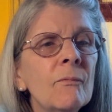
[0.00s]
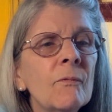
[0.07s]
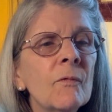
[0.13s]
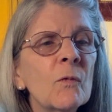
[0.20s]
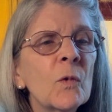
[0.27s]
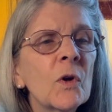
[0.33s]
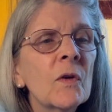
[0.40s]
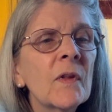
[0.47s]

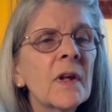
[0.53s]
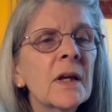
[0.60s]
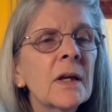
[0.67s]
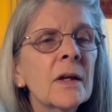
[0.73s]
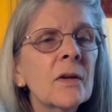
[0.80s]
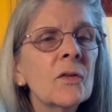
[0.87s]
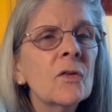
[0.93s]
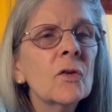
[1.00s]
Where are the
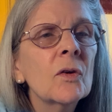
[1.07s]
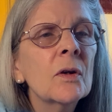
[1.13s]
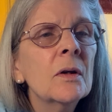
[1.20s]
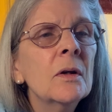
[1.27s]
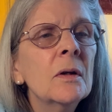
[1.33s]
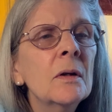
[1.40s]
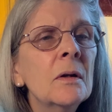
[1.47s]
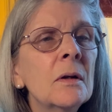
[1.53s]
hands?
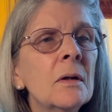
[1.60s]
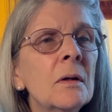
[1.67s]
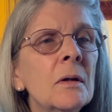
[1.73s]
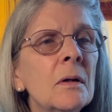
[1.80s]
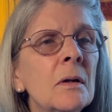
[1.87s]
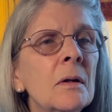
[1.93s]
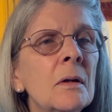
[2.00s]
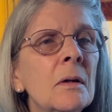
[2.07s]

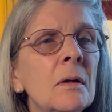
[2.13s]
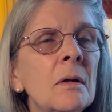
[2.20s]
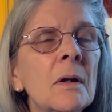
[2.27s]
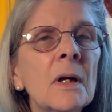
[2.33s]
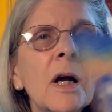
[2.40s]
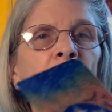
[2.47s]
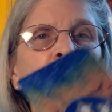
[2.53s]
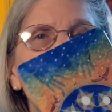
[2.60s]

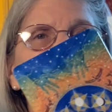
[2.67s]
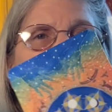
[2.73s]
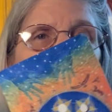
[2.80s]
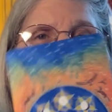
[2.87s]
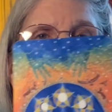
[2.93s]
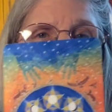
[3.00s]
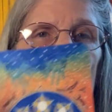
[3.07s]
Up here.